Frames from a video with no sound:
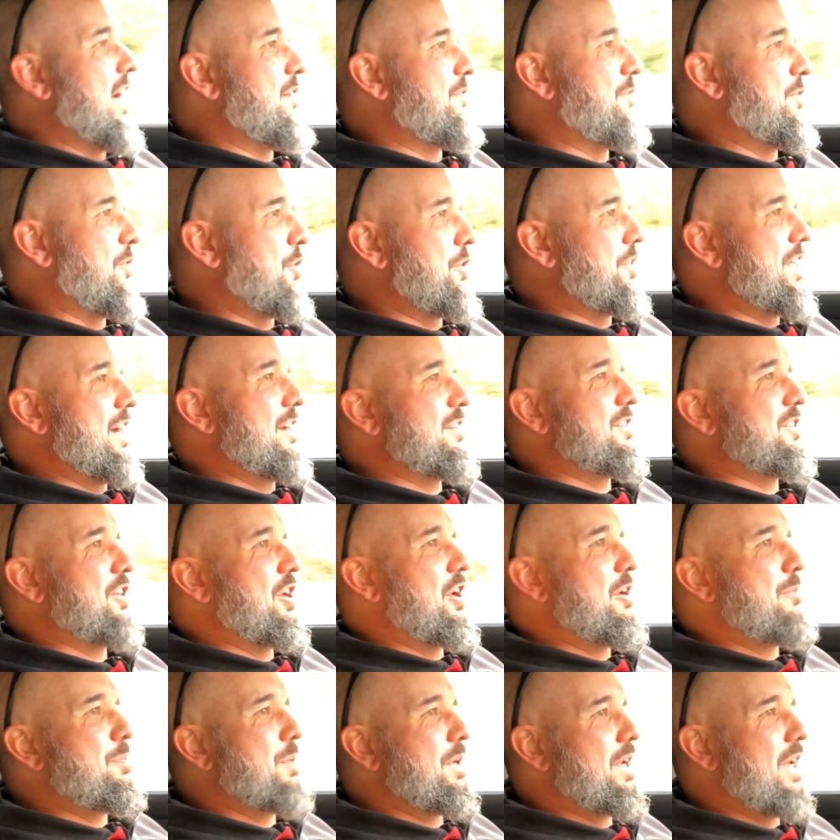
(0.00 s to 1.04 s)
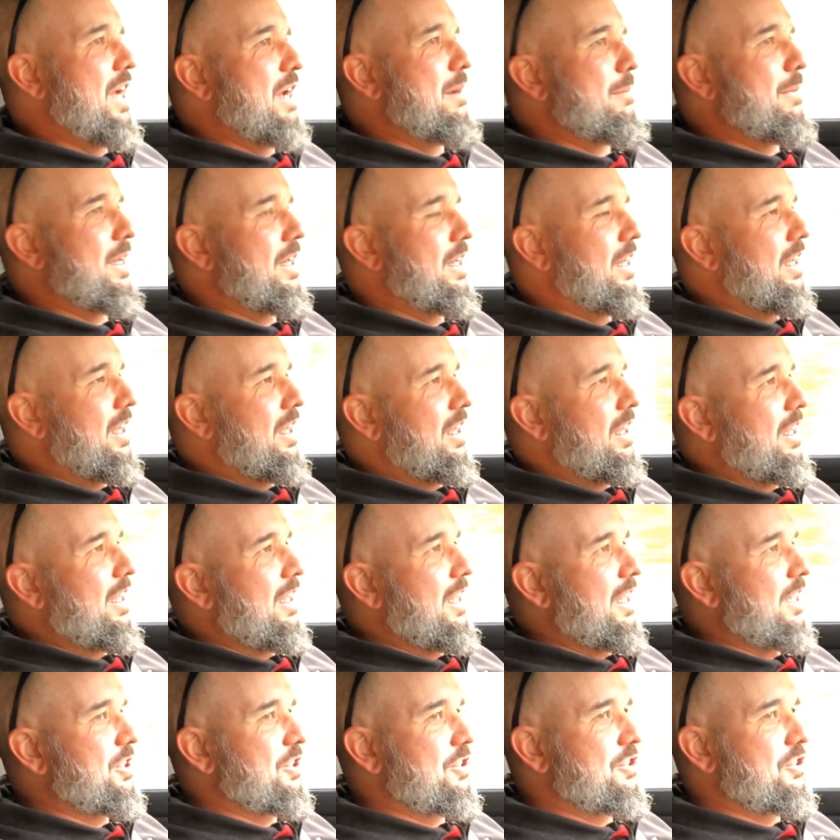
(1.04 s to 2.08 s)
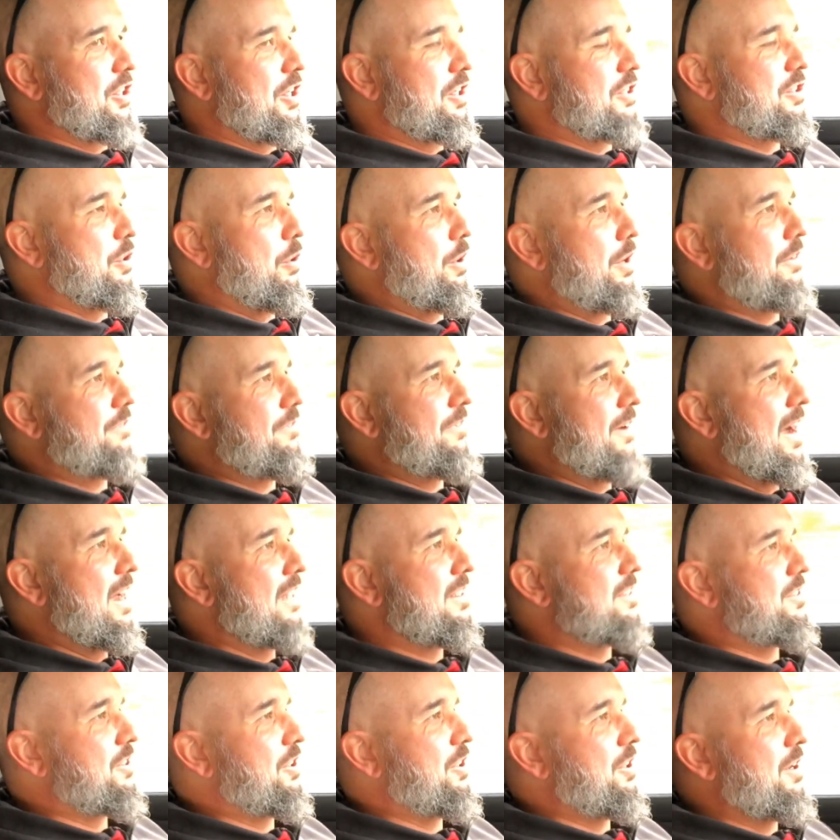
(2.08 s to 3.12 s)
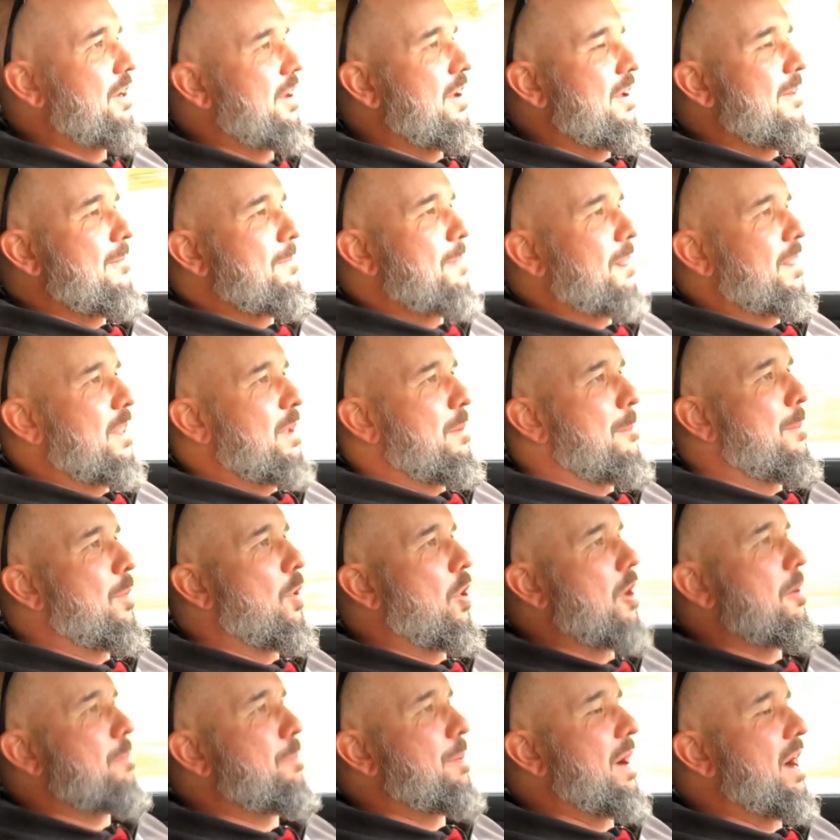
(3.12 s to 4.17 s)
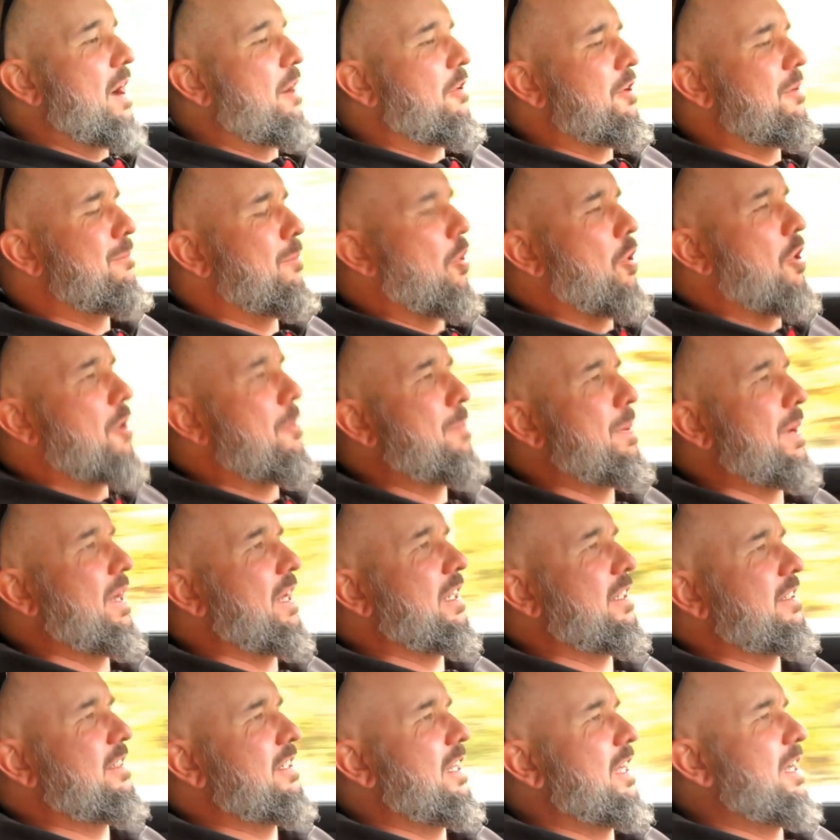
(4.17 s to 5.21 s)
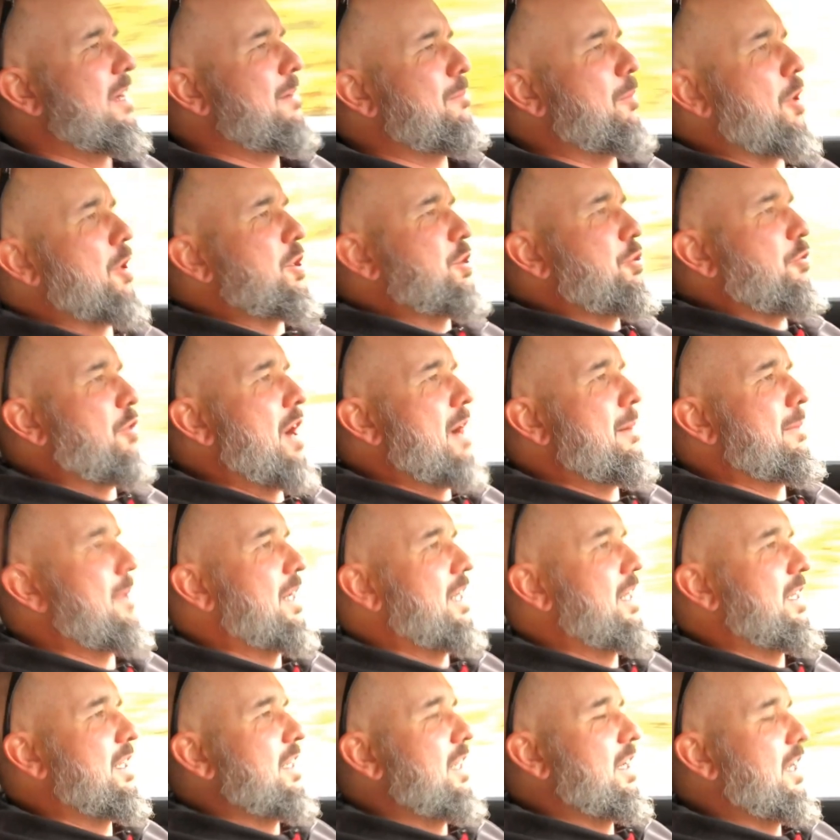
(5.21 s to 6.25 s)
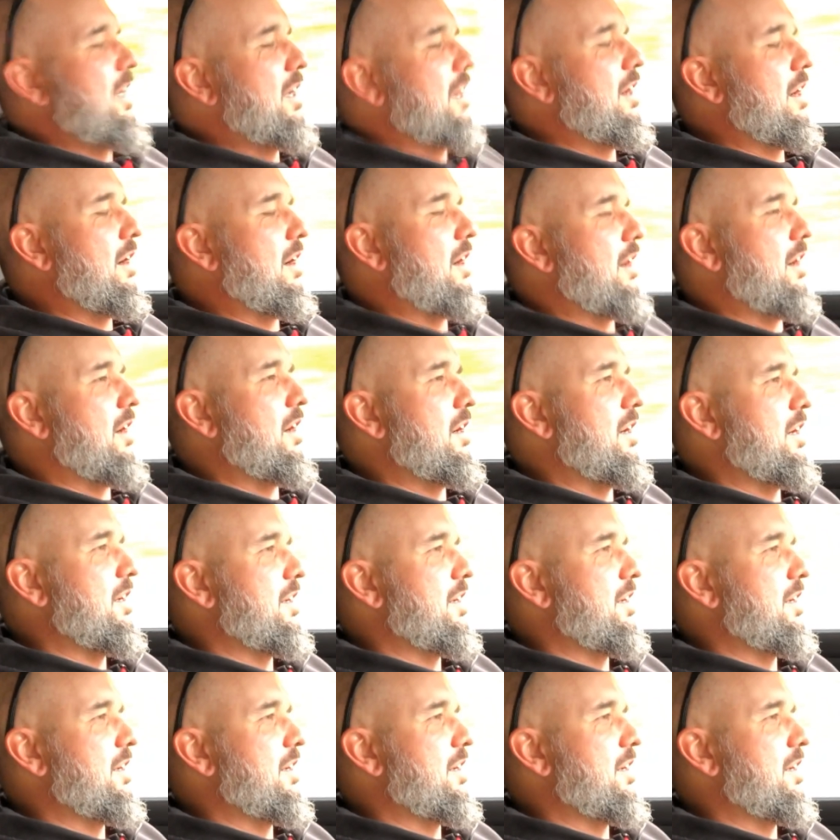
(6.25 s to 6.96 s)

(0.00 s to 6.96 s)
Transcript: 4,000 RPM and it just starts going faster. More power, more build, more drama. Oh.